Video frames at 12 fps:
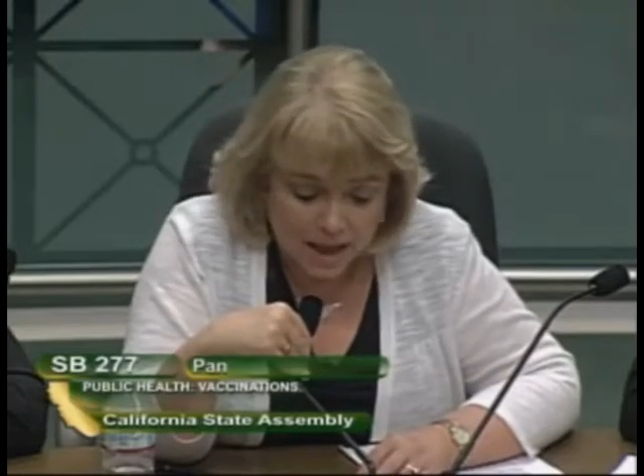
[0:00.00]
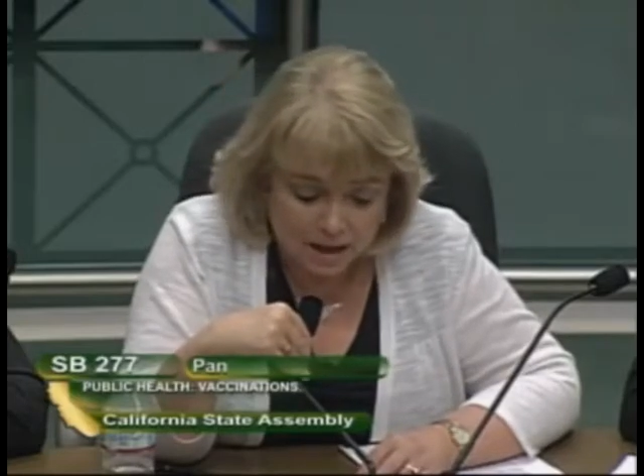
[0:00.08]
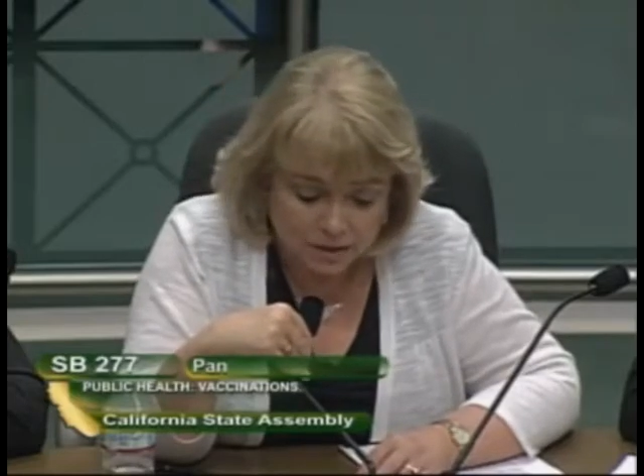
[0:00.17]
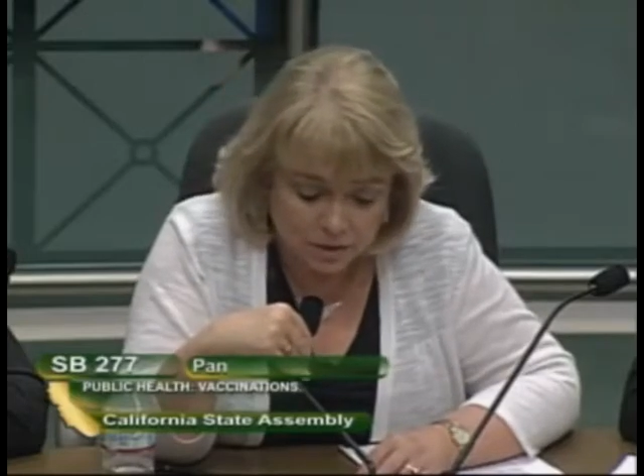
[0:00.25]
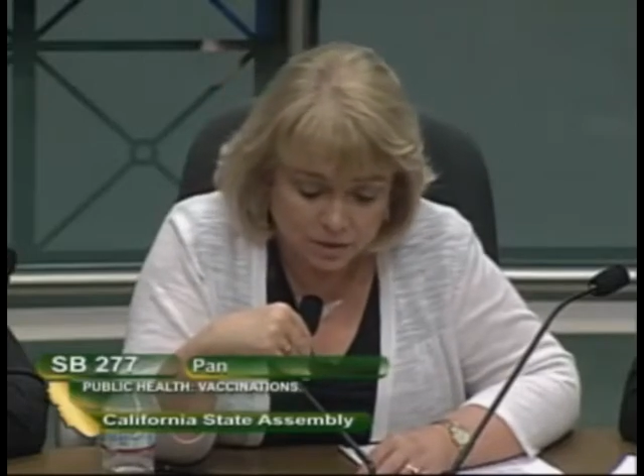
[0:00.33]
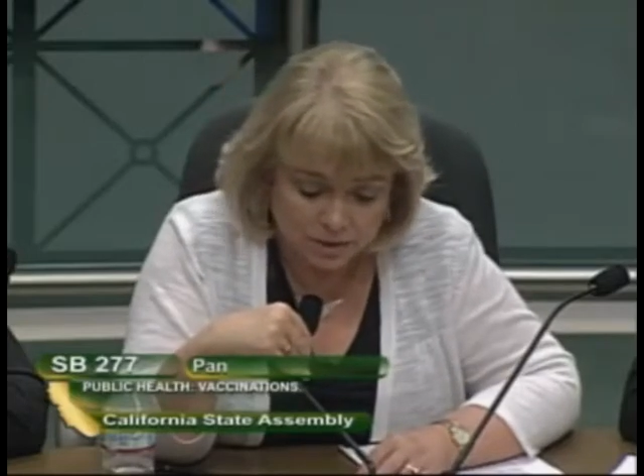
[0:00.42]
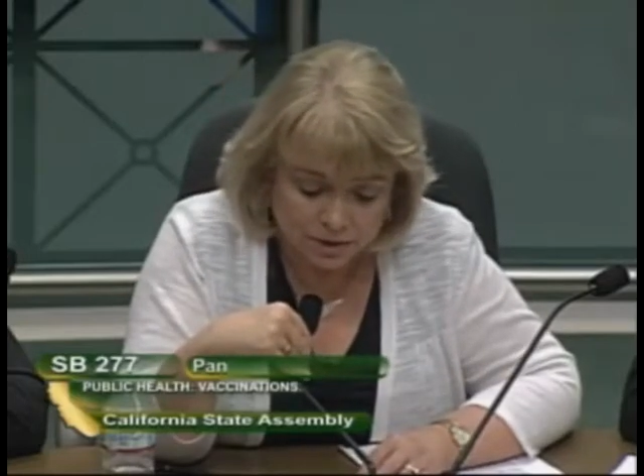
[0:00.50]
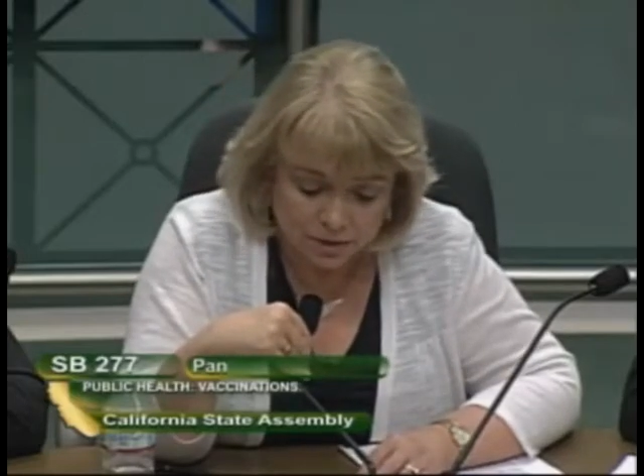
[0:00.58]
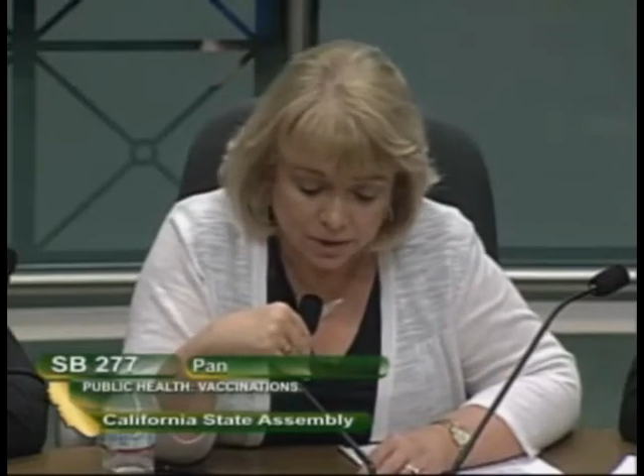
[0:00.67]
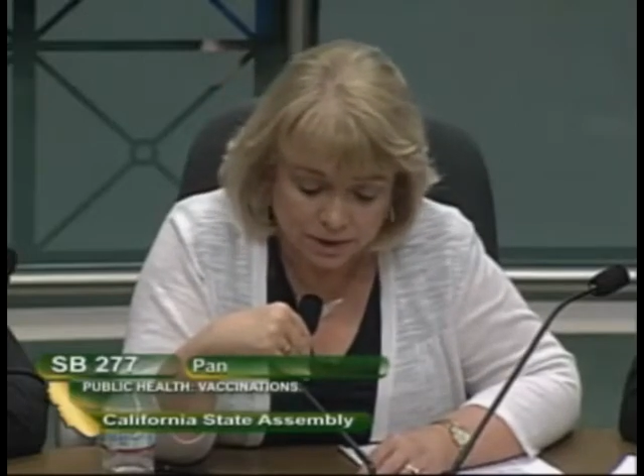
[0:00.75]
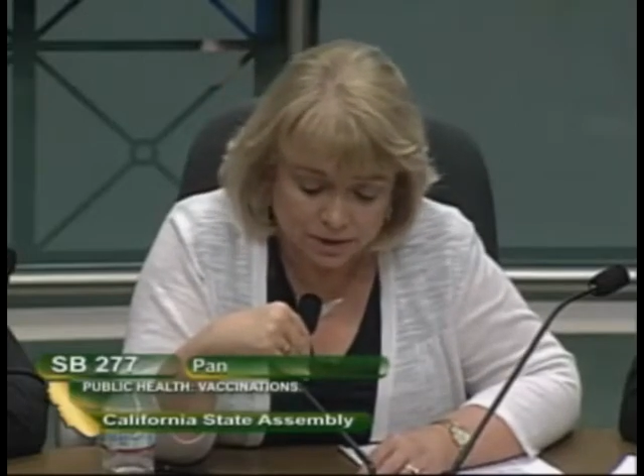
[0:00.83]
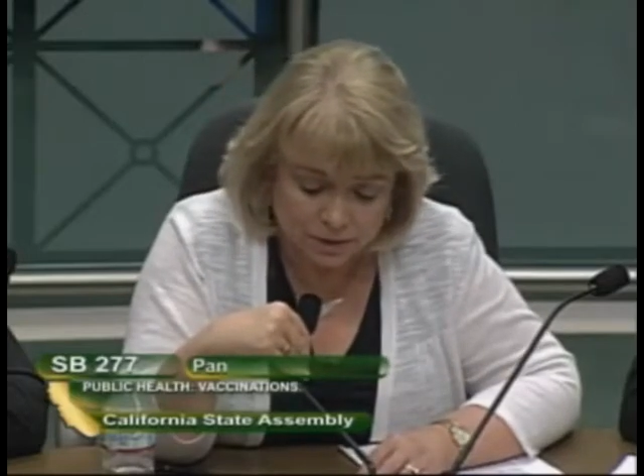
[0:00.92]
and those at
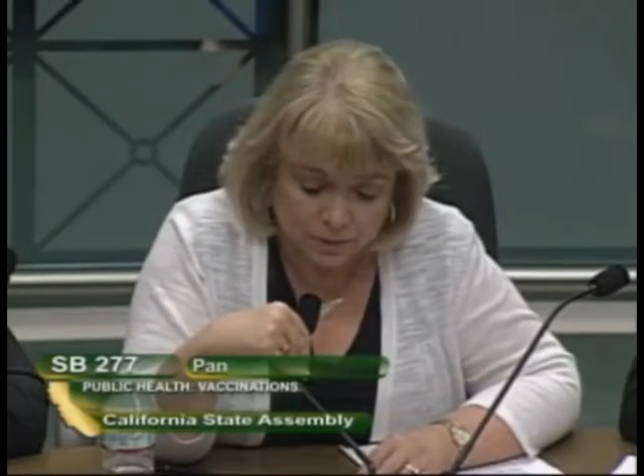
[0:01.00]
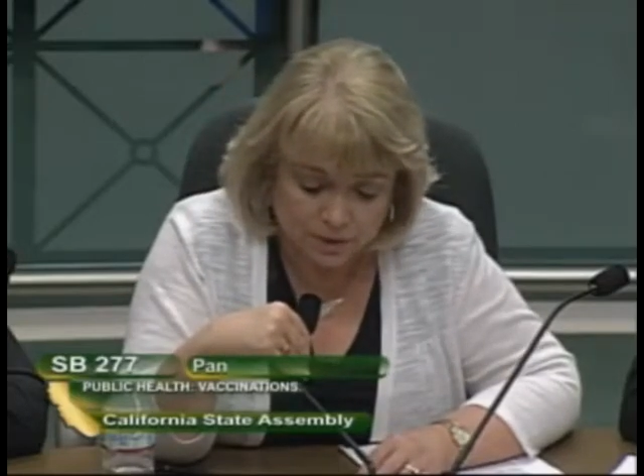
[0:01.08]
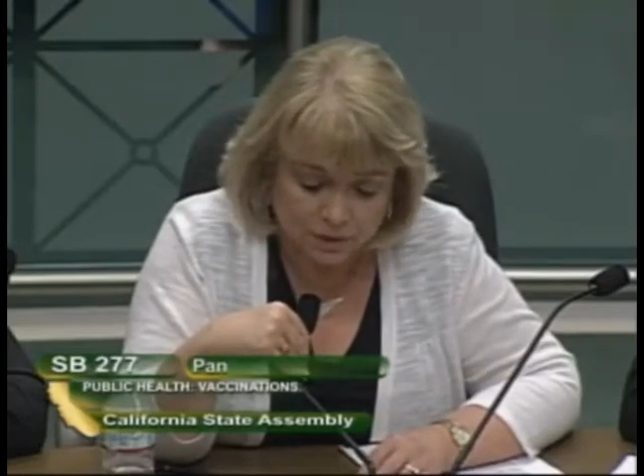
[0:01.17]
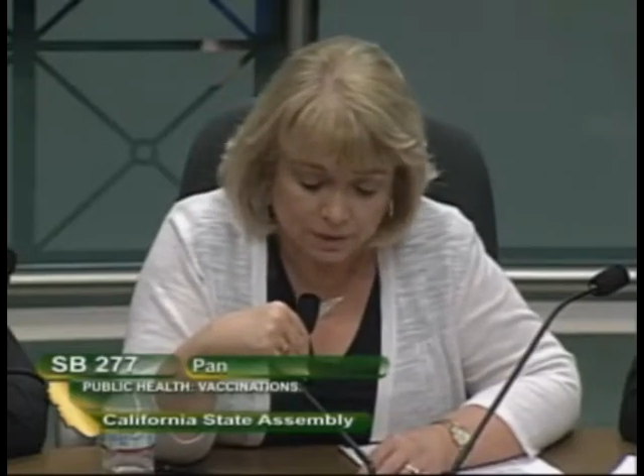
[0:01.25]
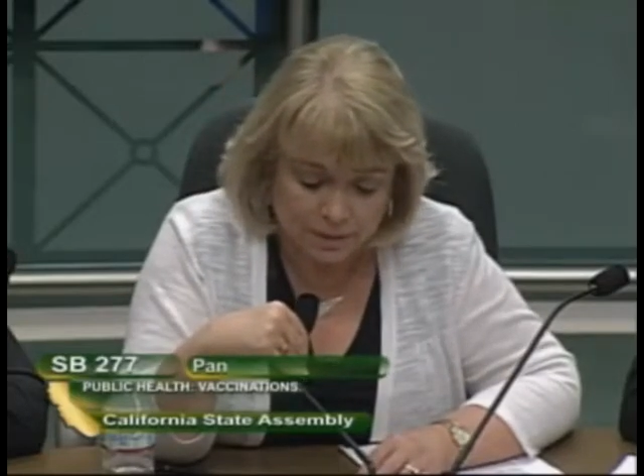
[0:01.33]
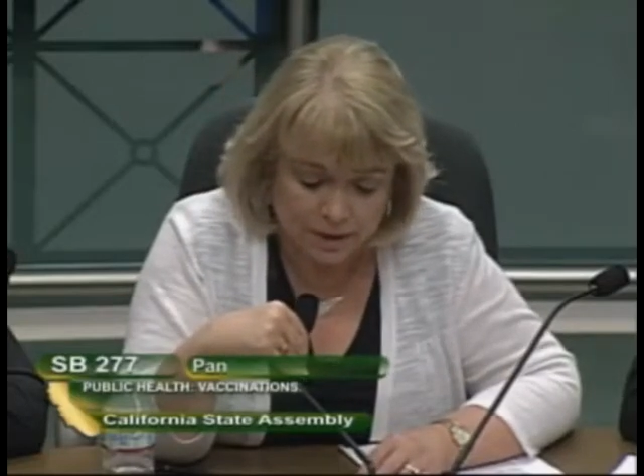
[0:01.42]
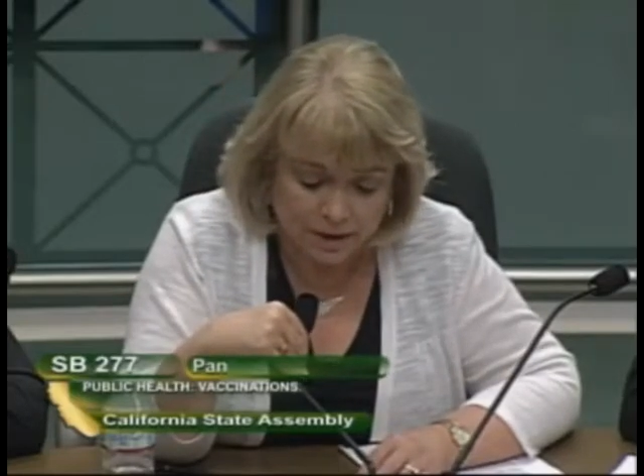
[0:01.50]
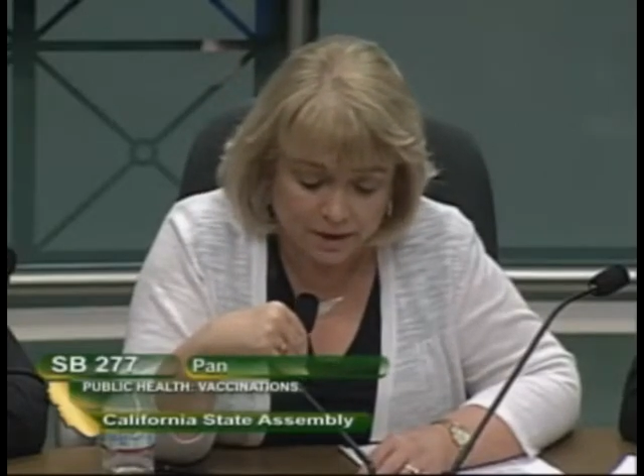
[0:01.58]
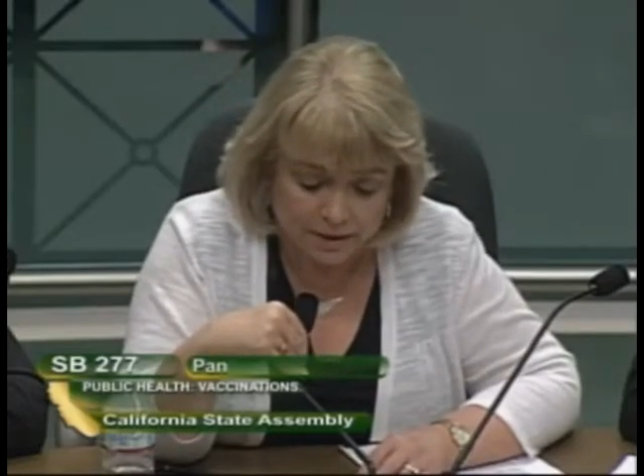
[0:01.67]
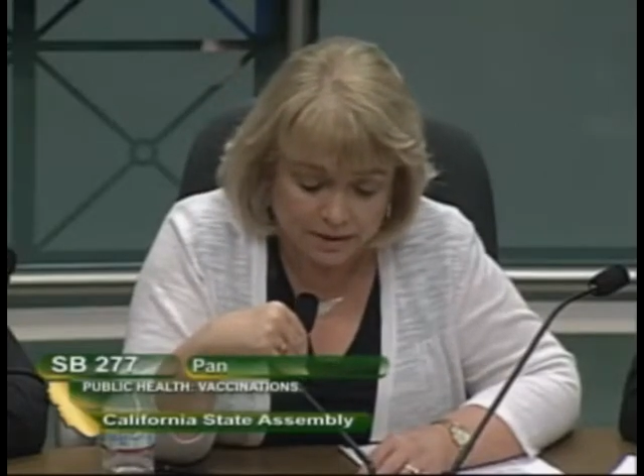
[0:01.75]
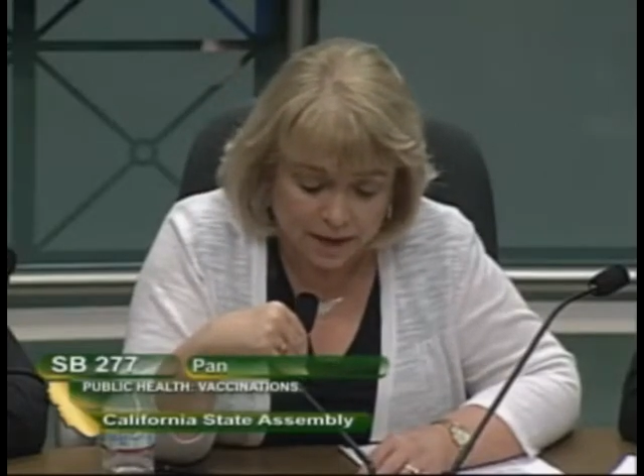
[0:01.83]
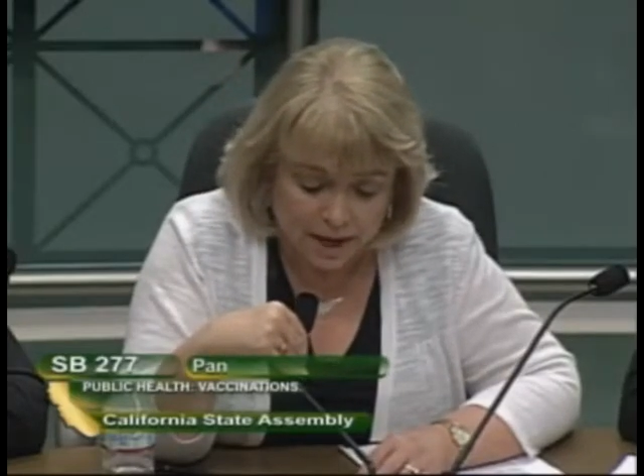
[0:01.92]
greatest risk for
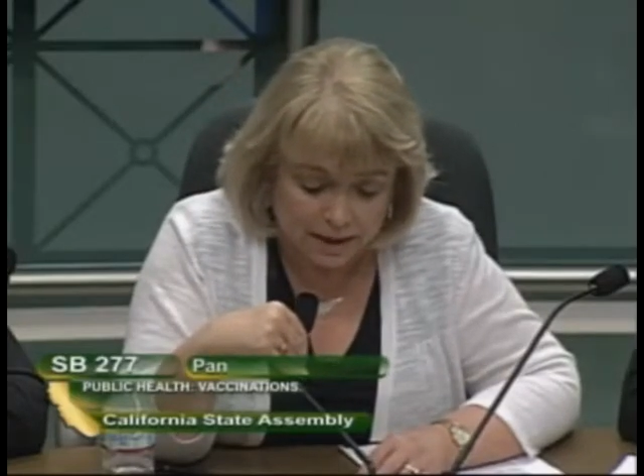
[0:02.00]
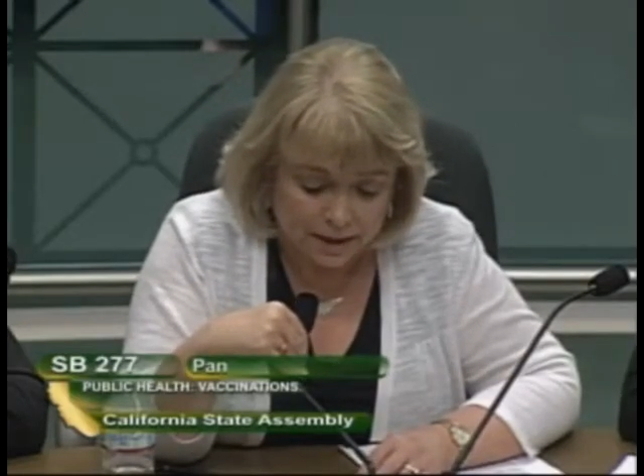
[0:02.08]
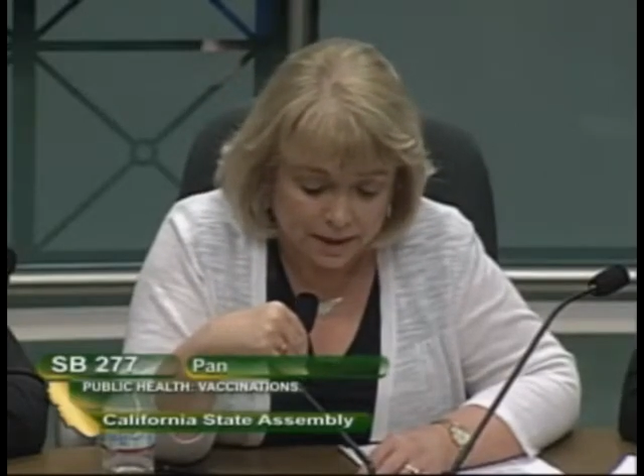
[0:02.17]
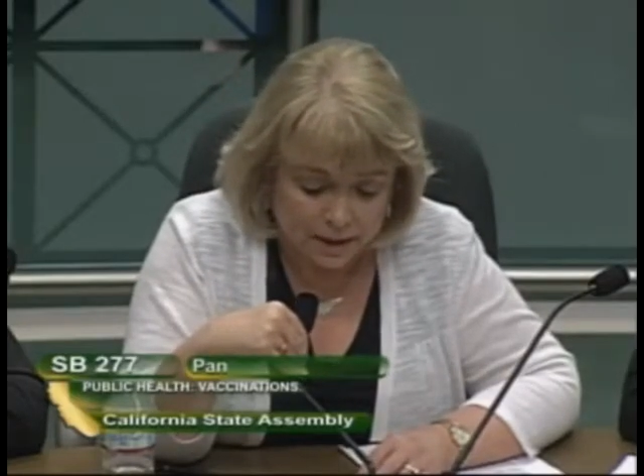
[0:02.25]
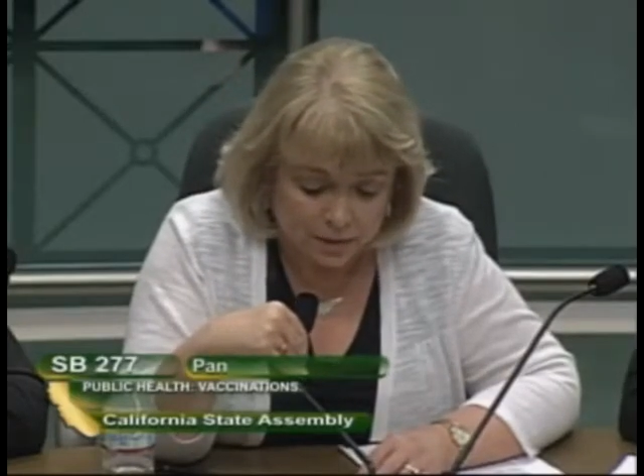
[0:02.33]
being denied an